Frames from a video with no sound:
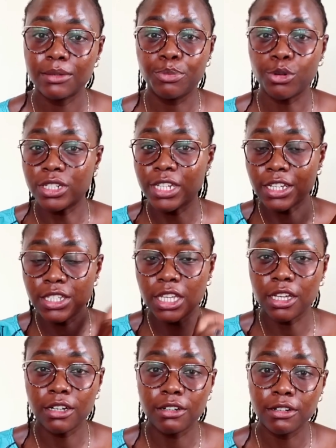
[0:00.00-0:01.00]

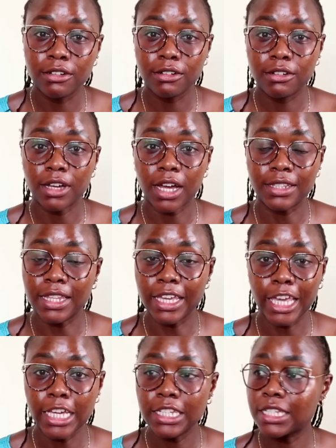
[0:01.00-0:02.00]
protecting at the
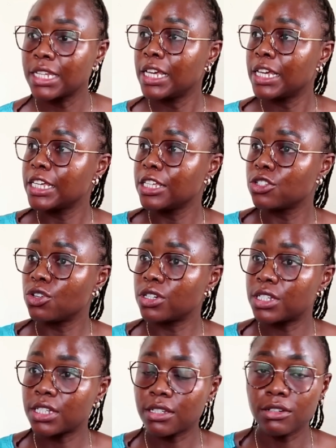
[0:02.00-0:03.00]
gate, he's
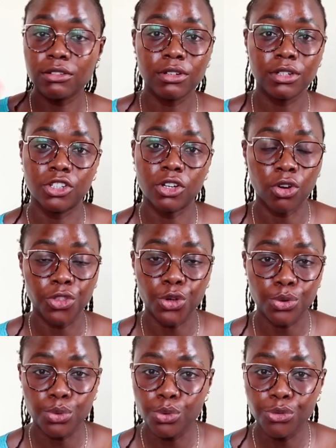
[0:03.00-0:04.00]
not on
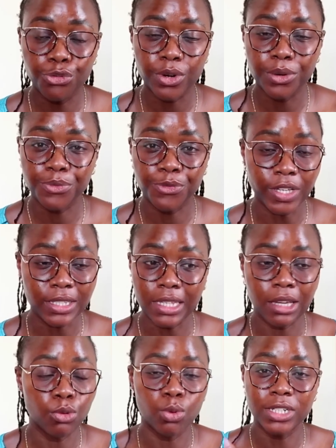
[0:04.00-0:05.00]
the roof
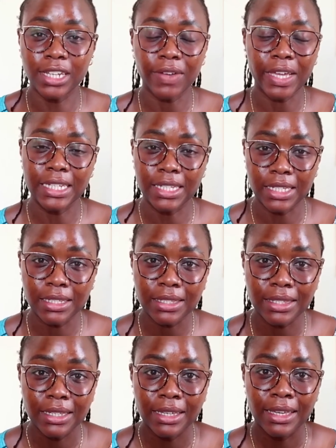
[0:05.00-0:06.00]
fixing whatever it
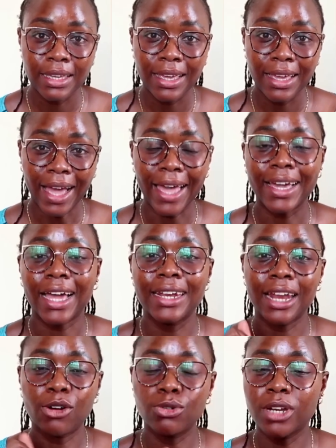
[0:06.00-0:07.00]
is, I
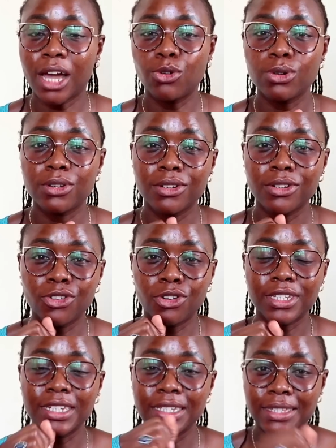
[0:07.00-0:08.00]
can now
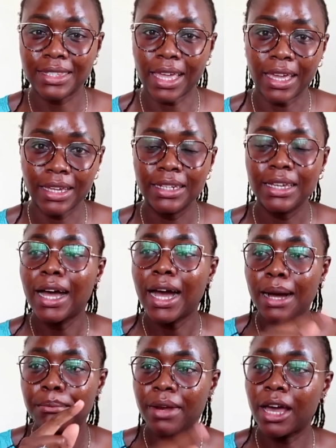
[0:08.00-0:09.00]
not decide
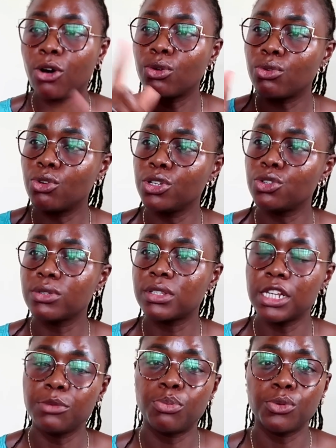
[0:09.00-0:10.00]
I'm now going to
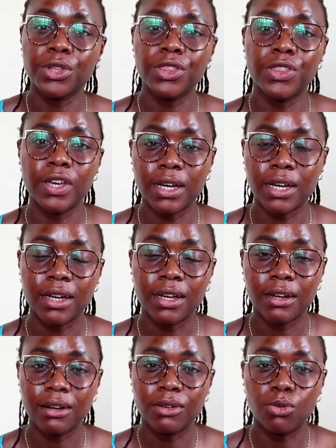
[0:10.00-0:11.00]
sleep with
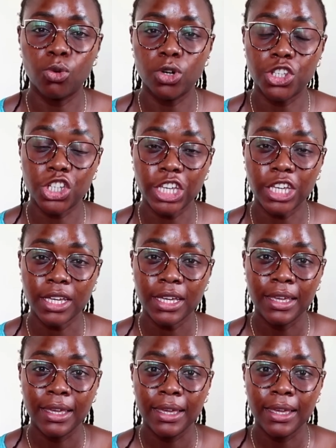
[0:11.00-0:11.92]
the watchie